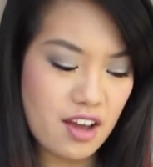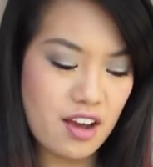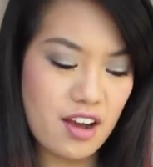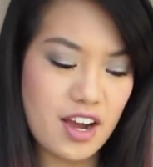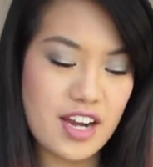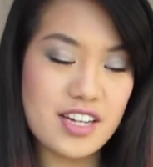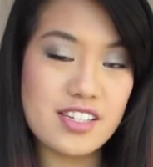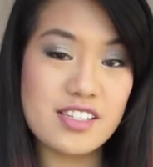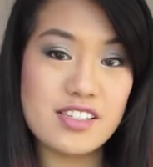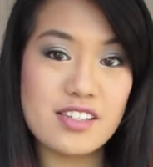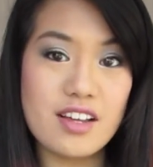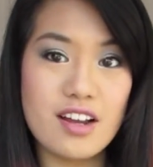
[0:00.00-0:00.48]

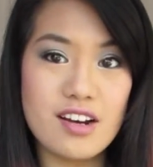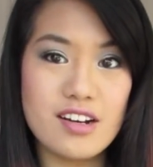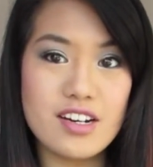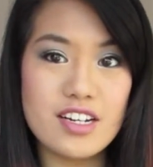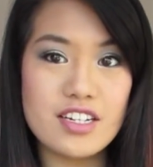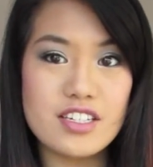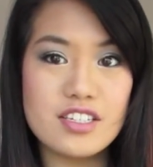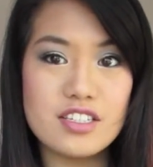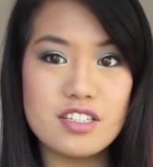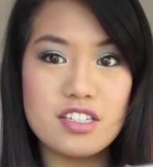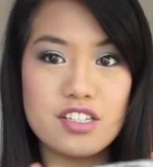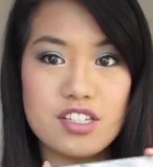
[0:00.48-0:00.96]
I
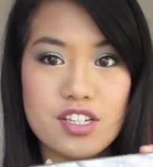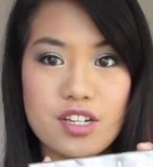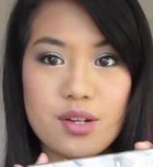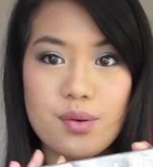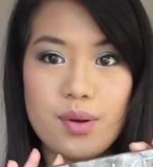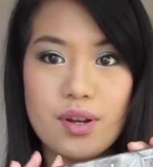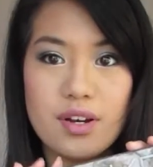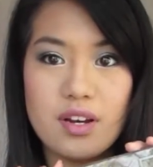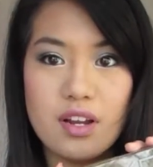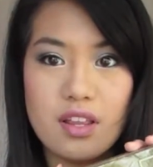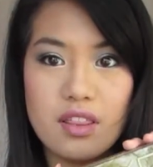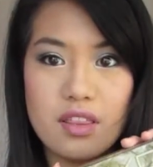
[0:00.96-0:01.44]
decided to do
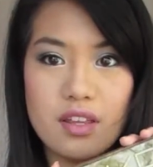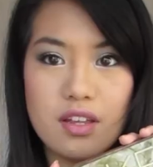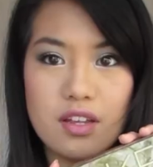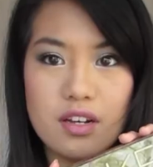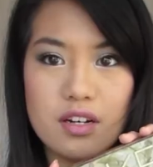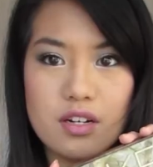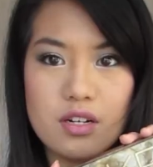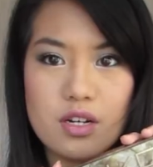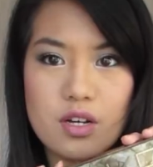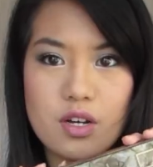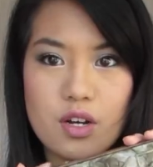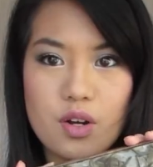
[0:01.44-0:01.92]
another
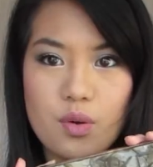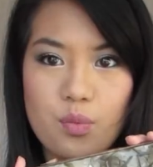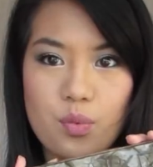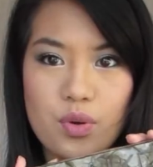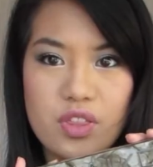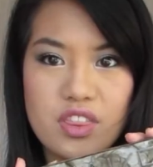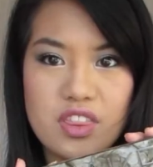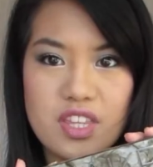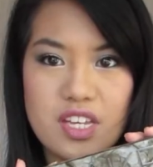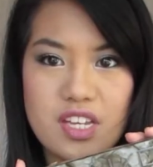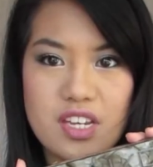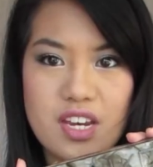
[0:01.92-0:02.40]
look
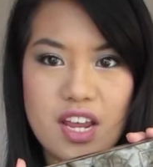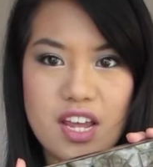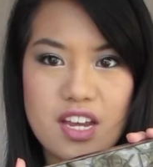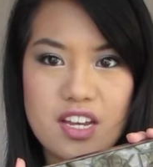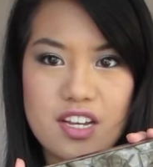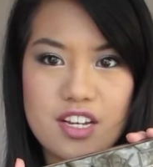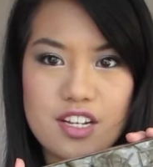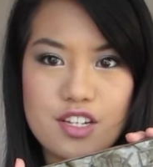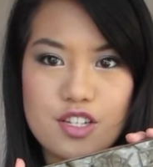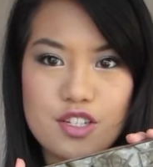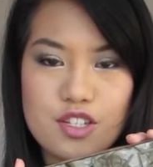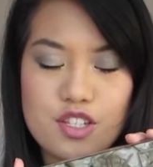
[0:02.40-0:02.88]
with the
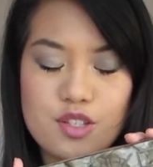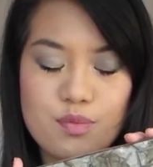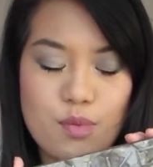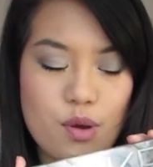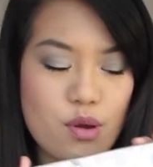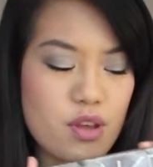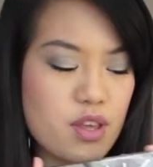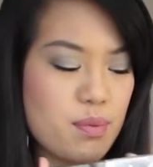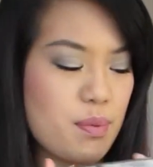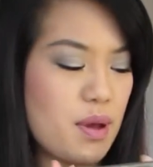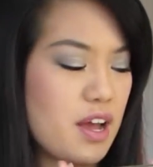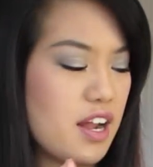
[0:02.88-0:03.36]
Naked
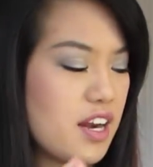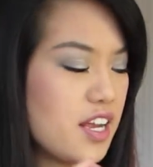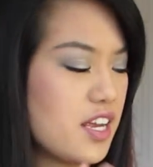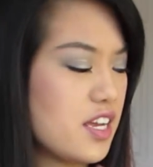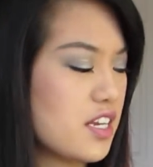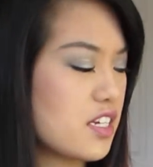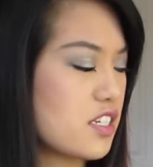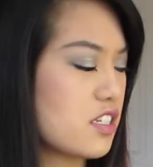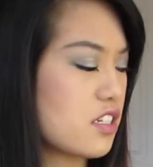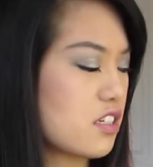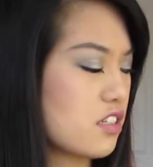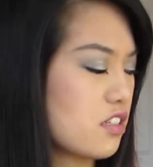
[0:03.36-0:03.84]
Smoky
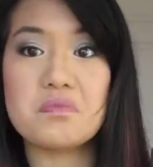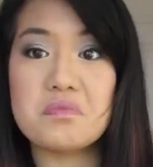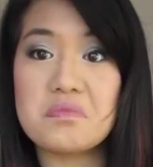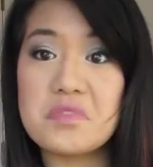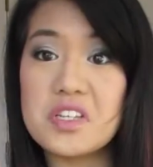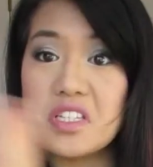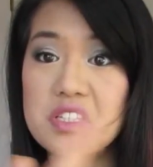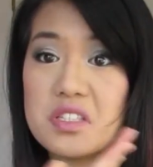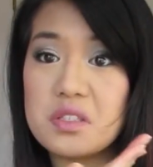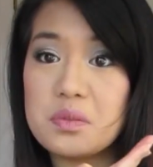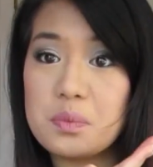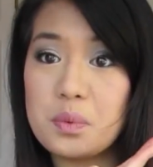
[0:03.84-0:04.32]
palette.
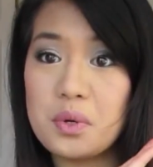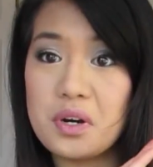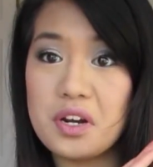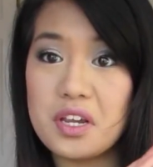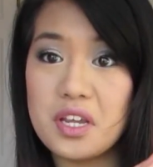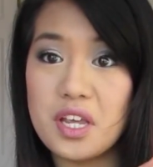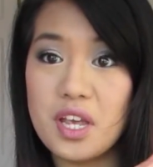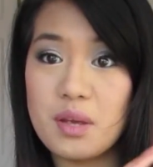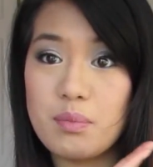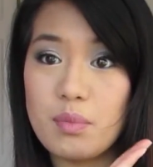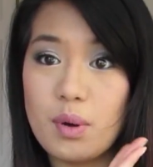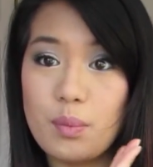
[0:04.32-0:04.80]
This is what I
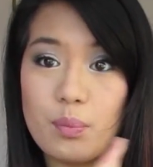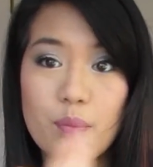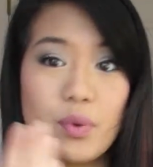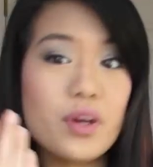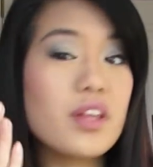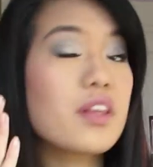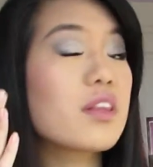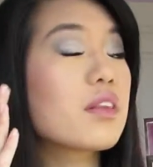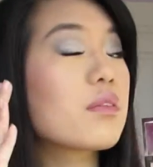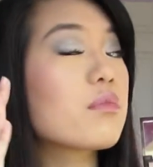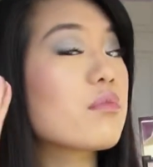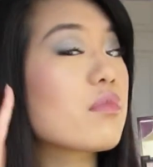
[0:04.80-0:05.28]
came up
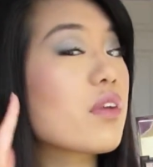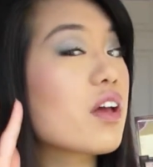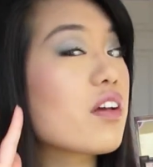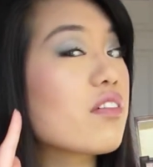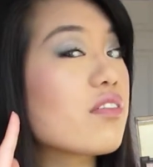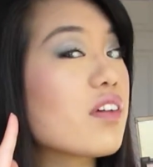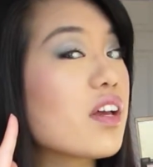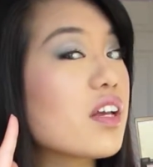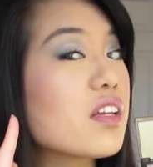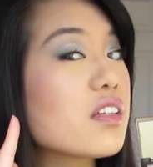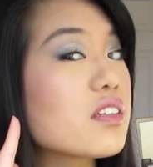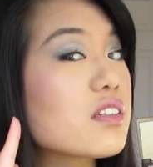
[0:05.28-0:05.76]
with, my
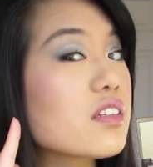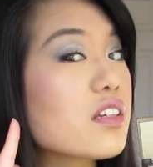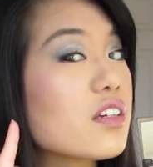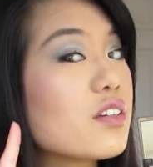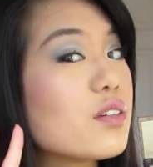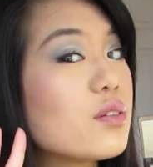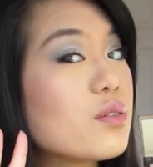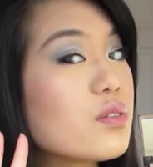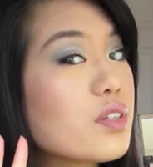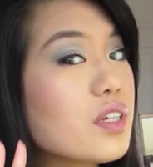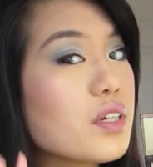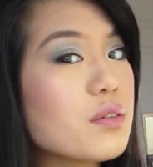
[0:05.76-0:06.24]
face,
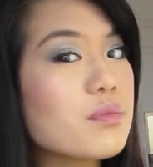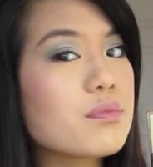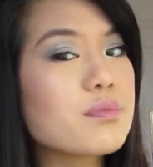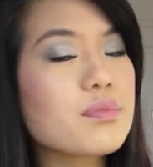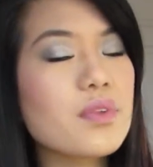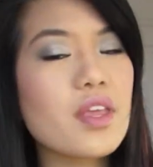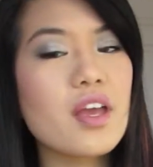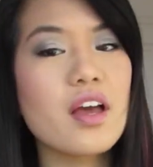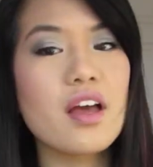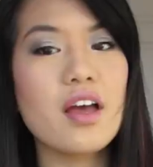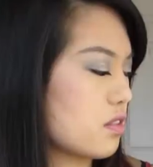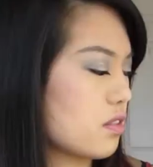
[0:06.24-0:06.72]
can you see?
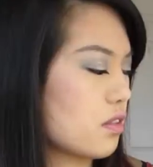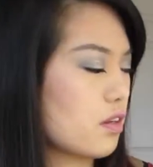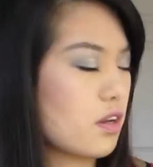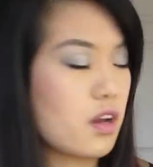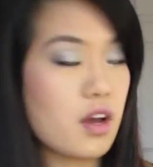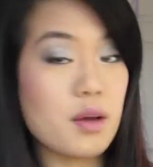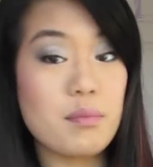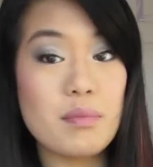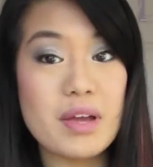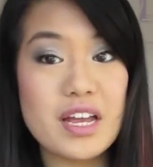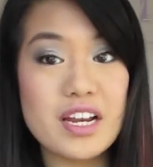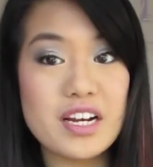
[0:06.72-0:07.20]

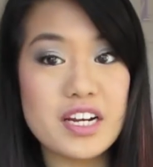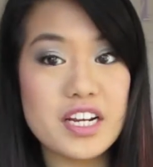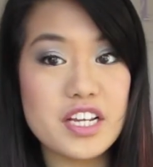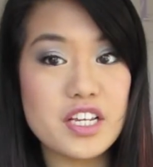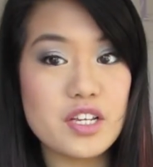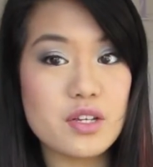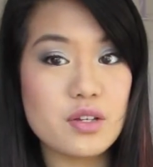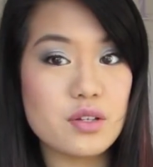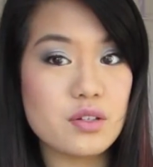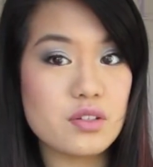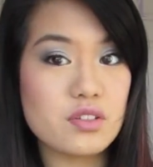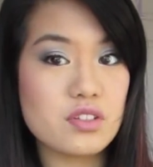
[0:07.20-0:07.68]
I mainly
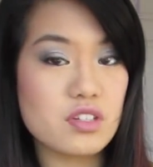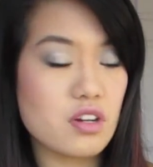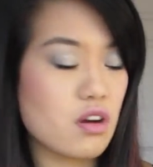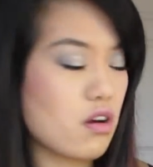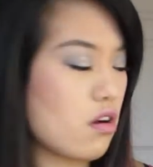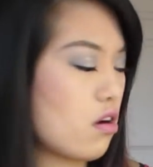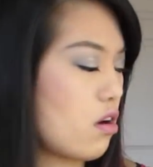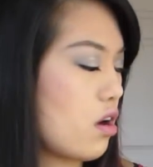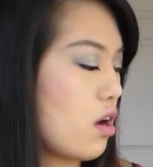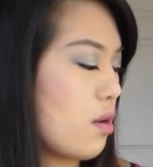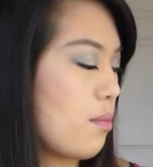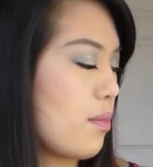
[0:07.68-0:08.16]
used
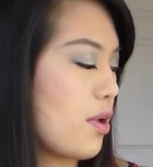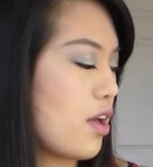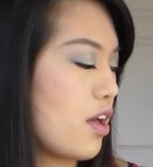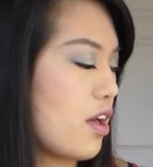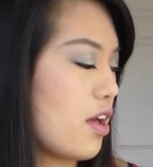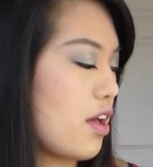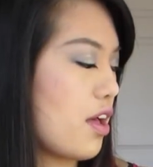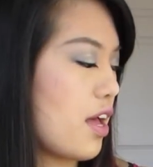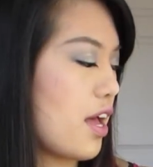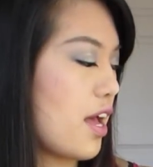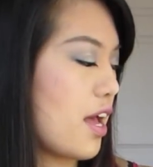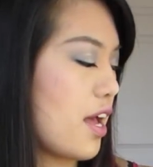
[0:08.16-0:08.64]

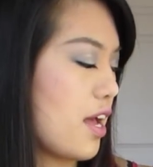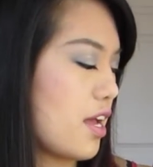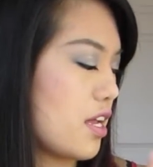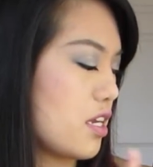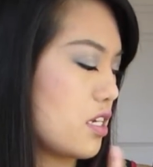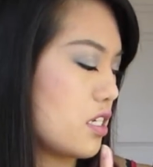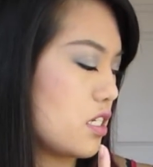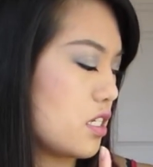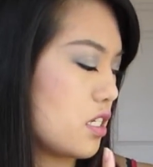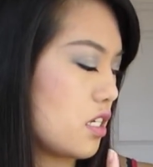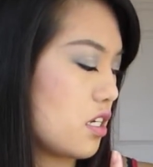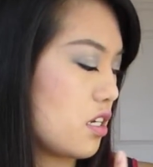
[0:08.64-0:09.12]
Armour
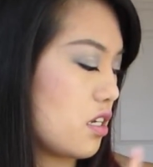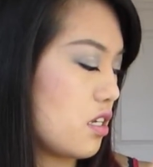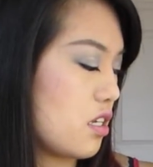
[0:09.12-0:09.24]
and